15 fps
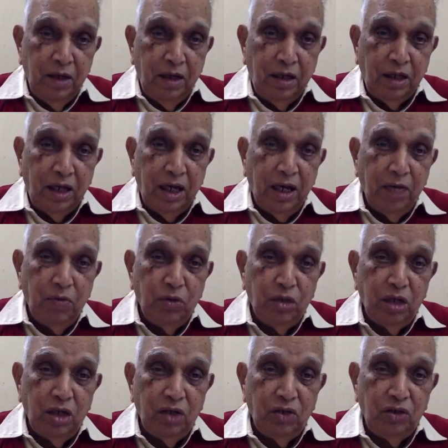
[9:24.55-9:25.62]

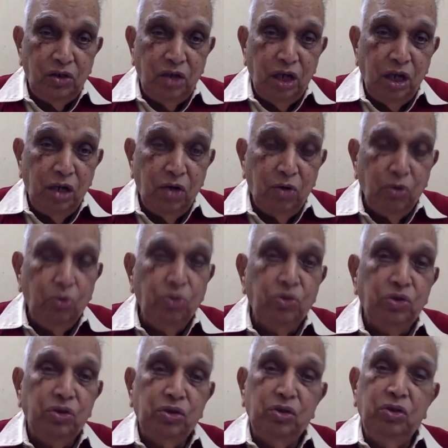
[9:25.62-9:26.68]
Nyayamrita still
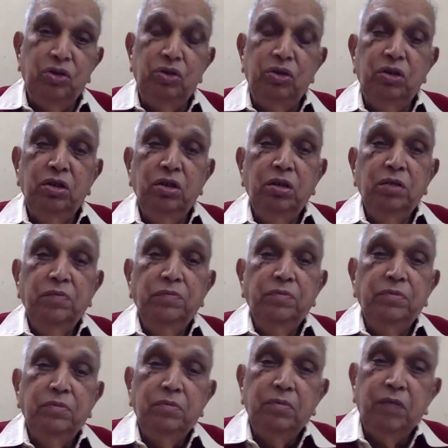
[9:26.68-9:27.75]
rules
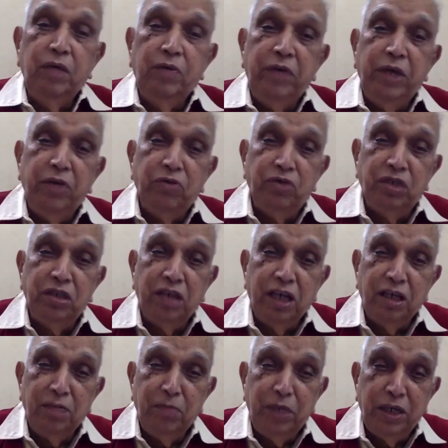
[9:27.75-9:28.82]
the waves as
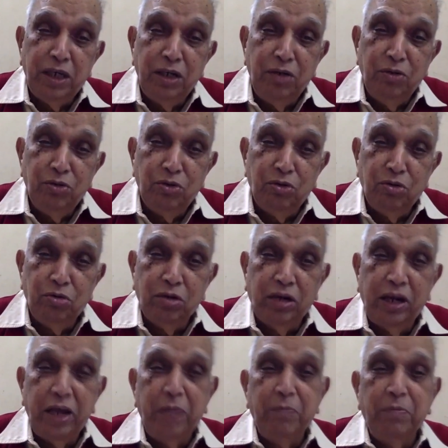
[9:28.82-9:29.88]
Britain used to say